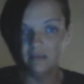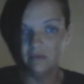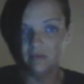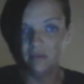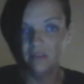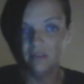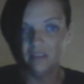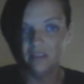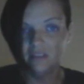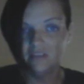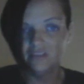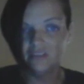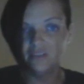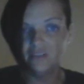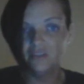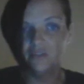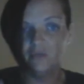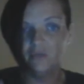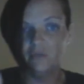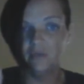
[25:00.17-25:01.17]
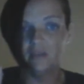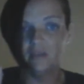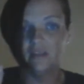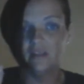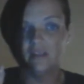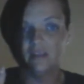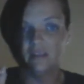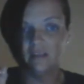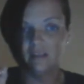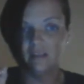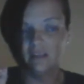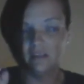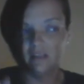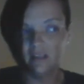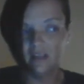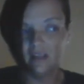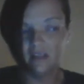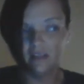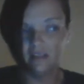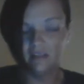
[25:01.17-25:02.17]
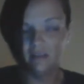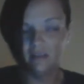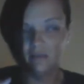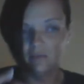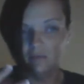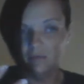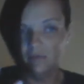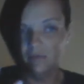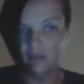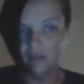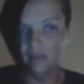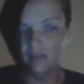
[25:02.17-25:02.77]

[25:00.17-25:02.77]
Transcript: legal to, like,